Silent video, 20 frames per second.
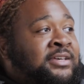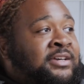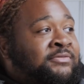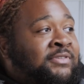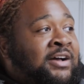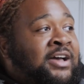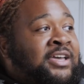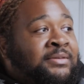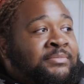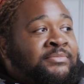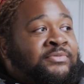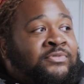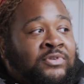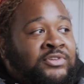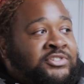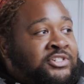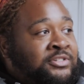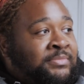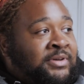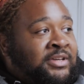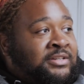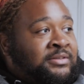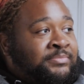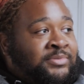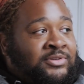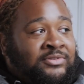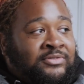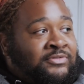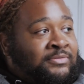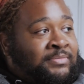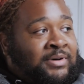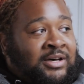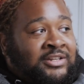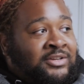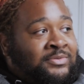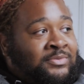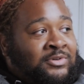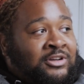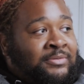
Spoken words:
Like Raheem Fortune made a beautiful body of